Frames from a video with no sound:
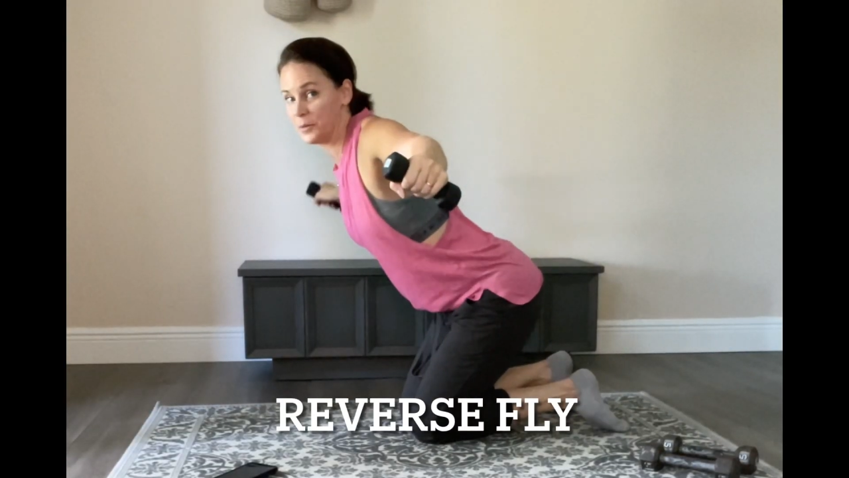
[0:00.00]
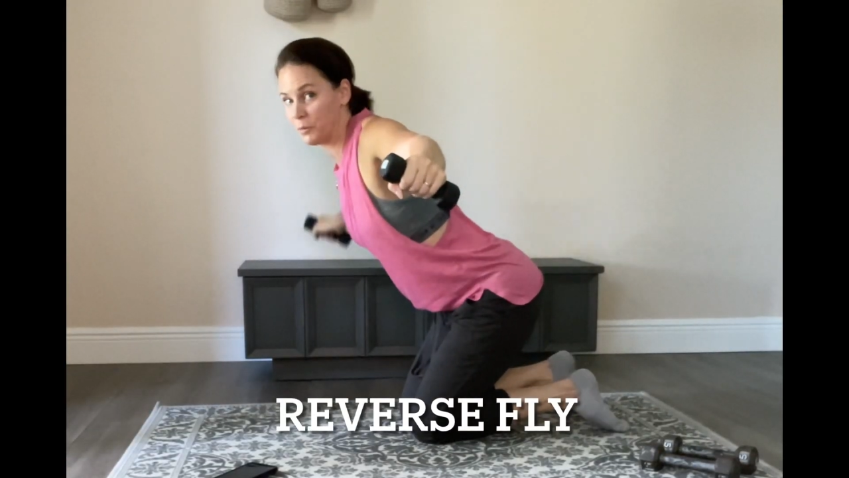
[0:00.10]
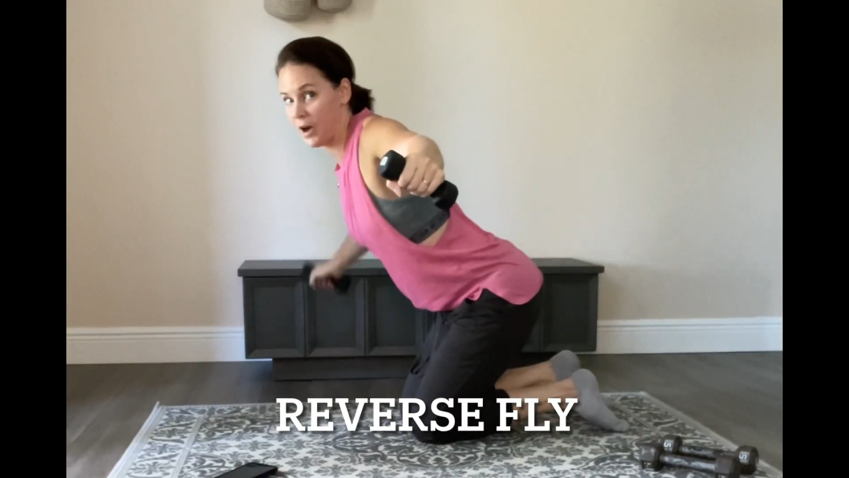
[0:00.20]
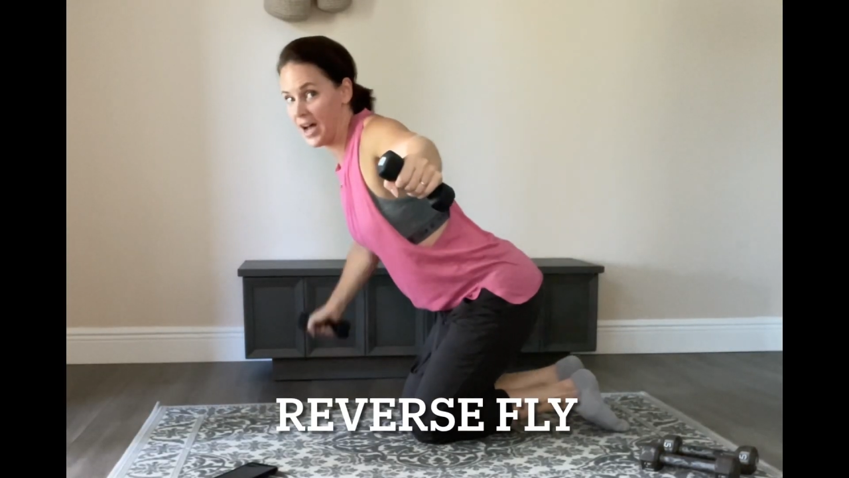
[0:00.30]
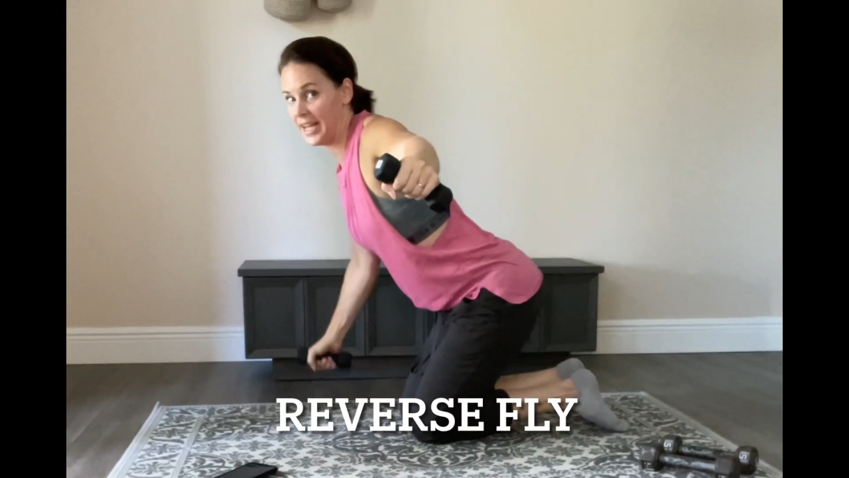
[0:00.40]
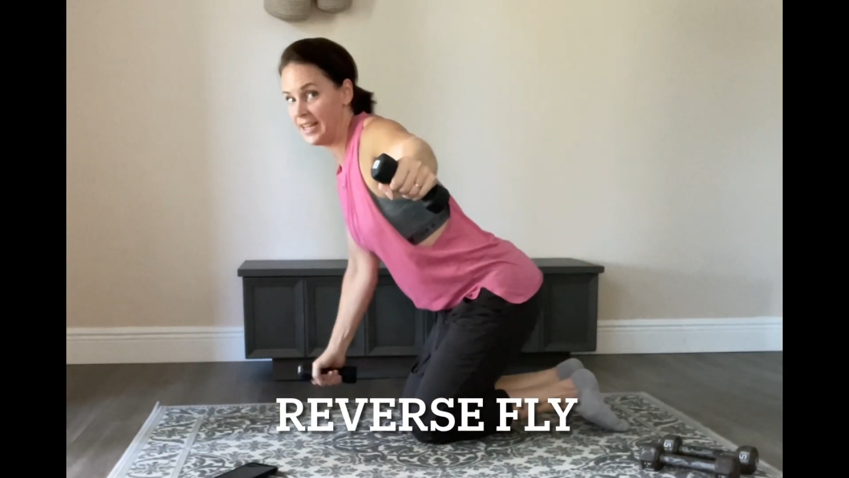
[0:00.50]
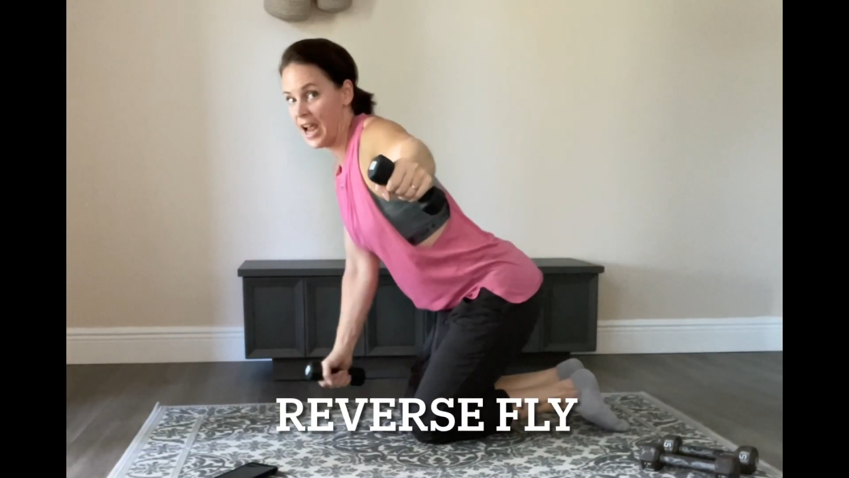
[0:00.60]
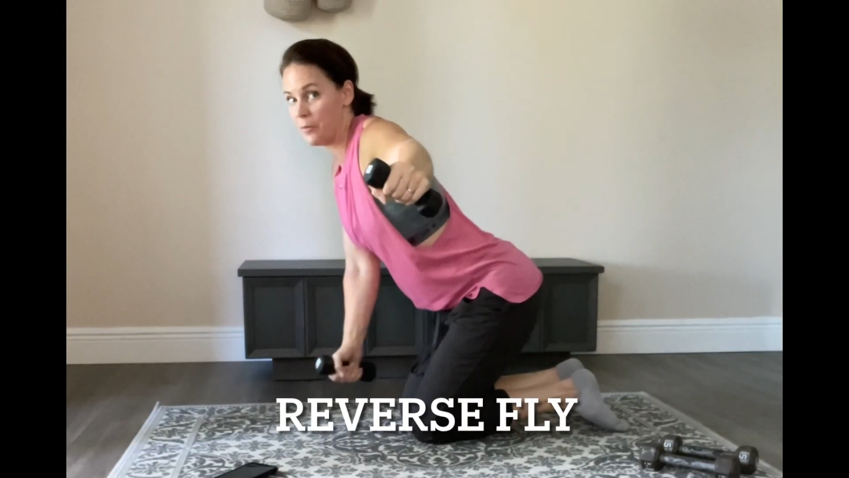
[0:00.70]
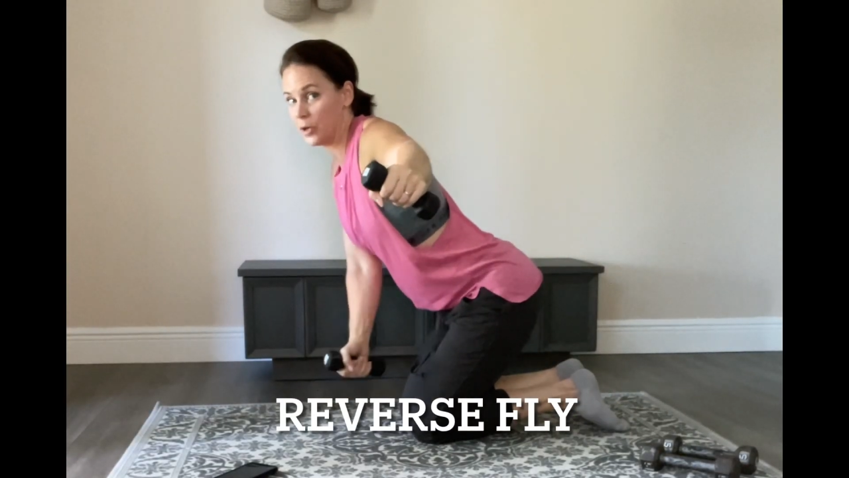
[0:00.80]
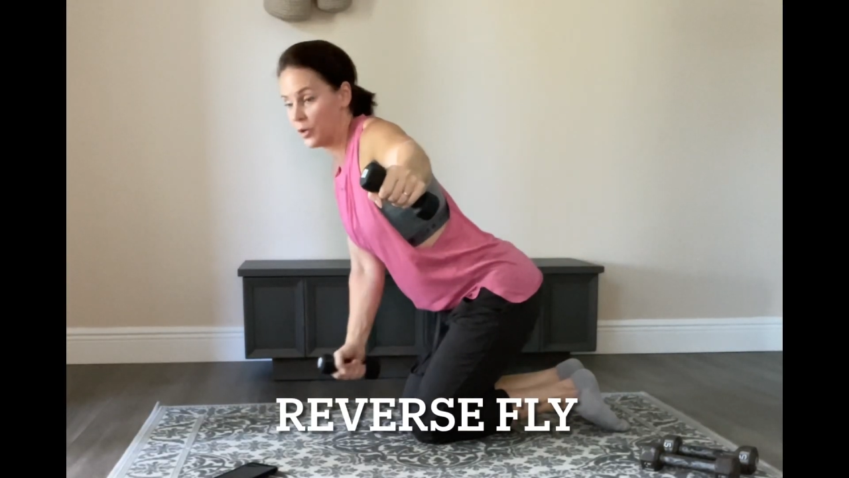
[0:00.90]
wide
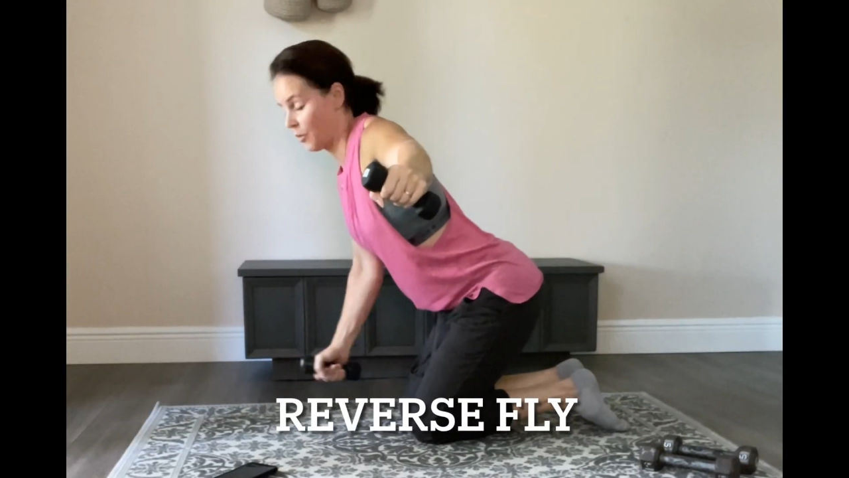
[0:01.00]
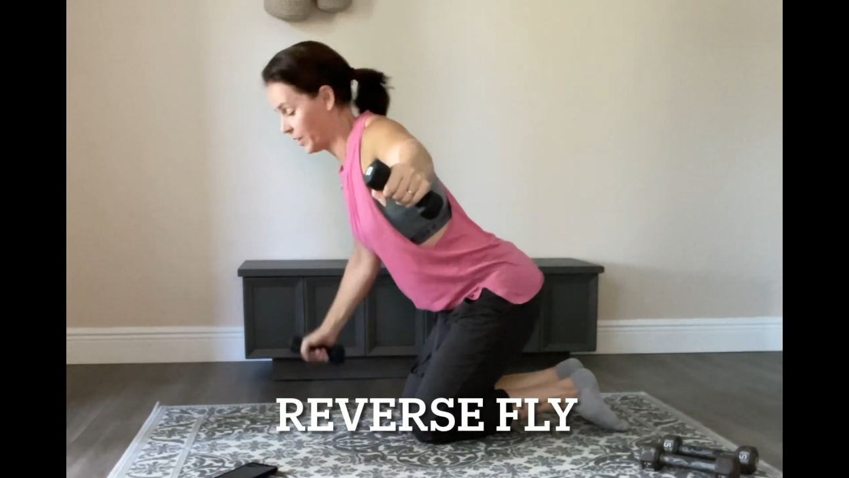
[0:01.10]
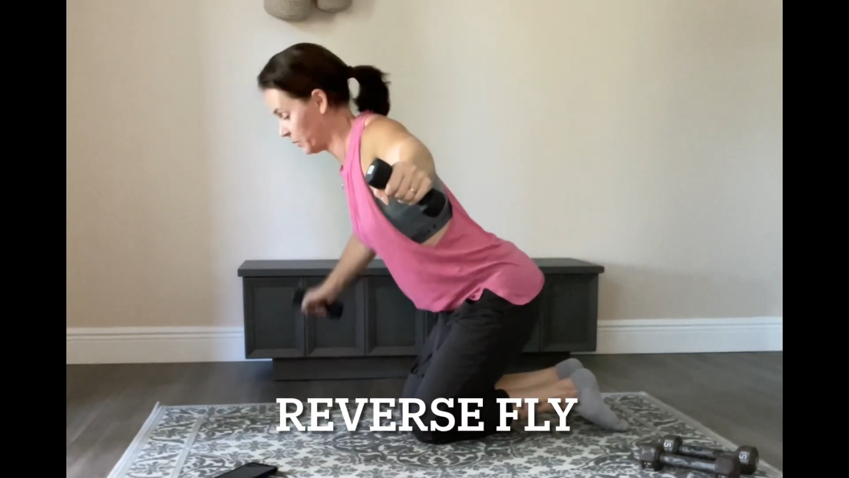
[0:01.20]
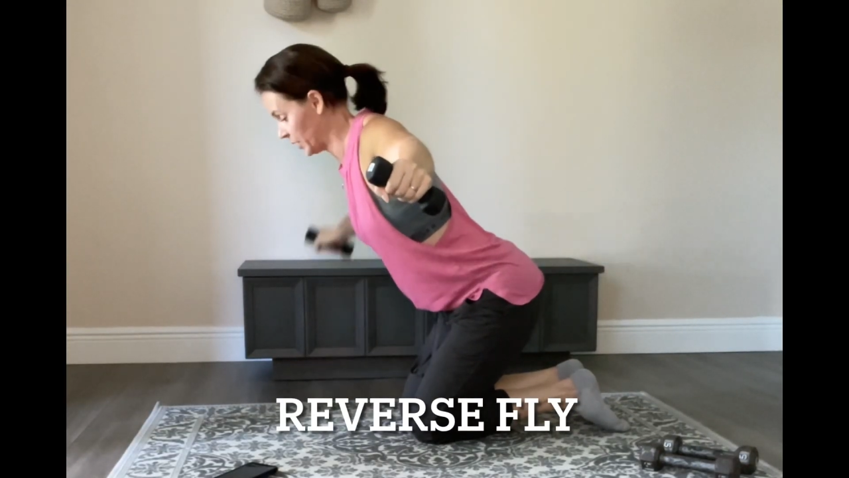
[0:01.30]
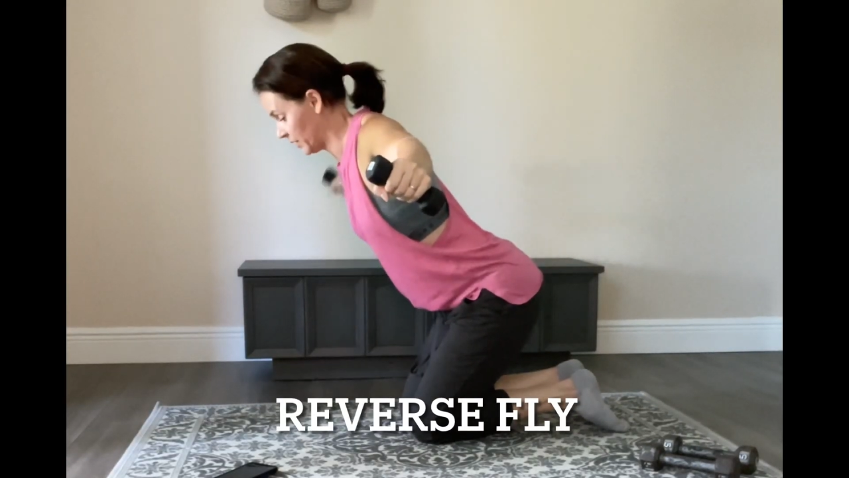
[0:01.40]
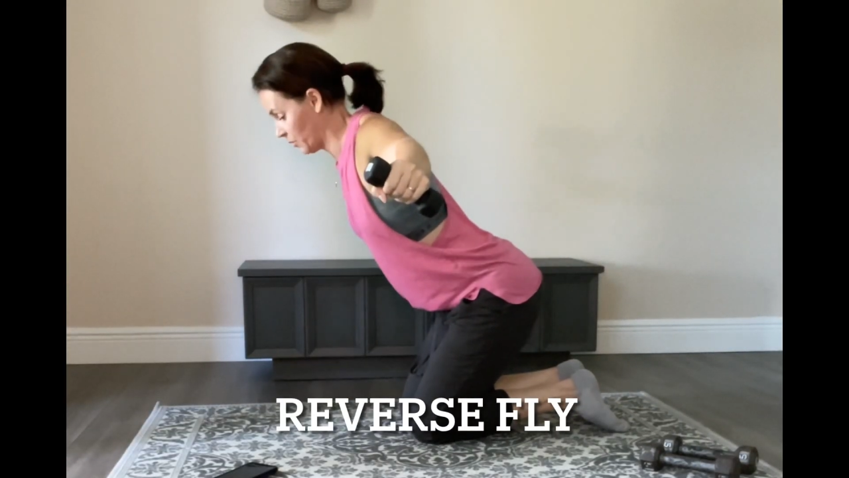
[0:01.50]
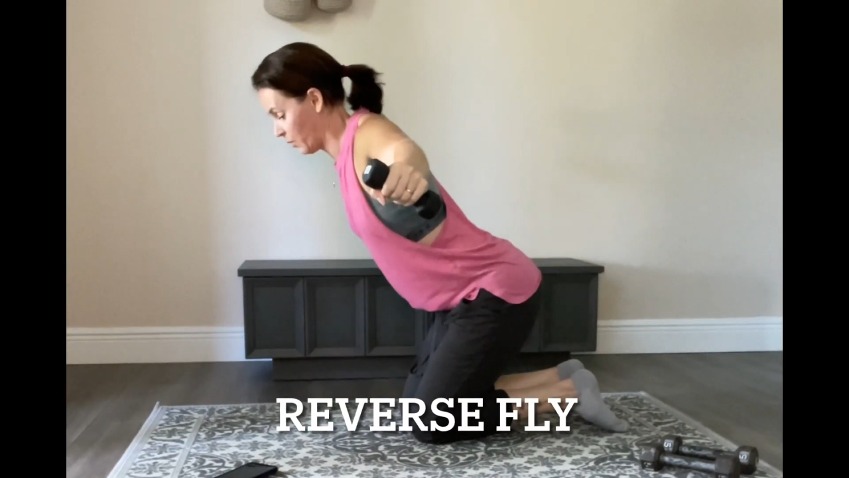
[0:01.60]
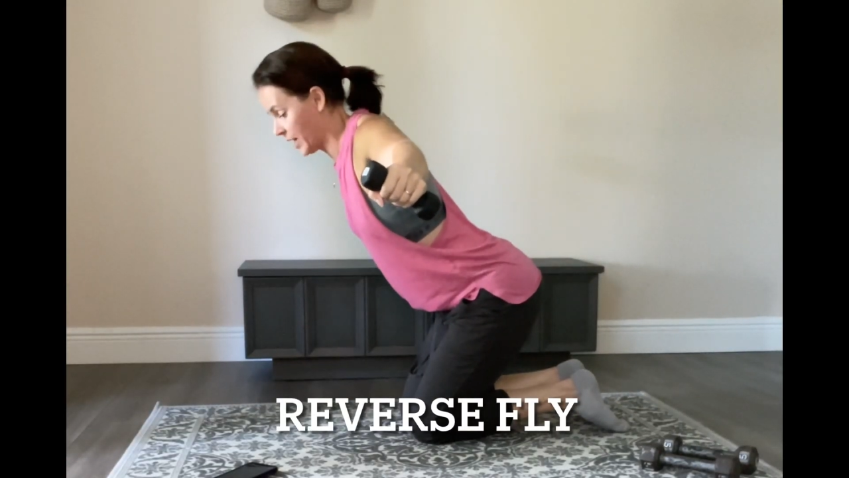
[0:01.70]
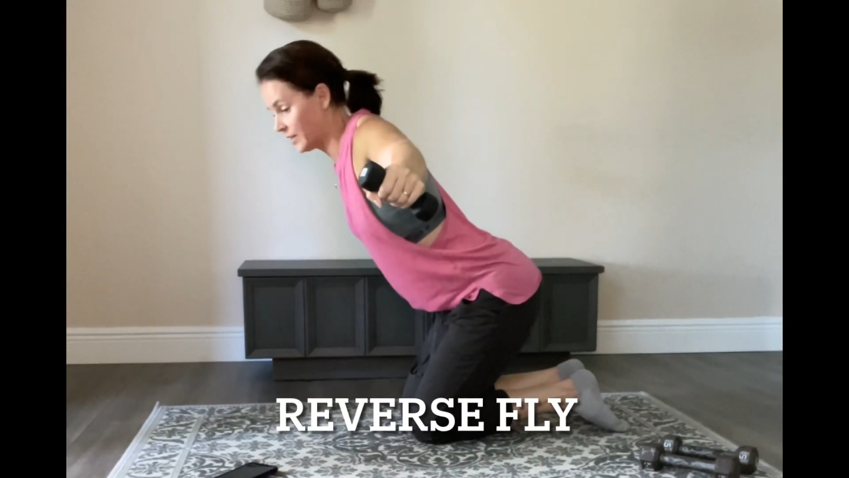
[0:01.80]
and we're going with the 1.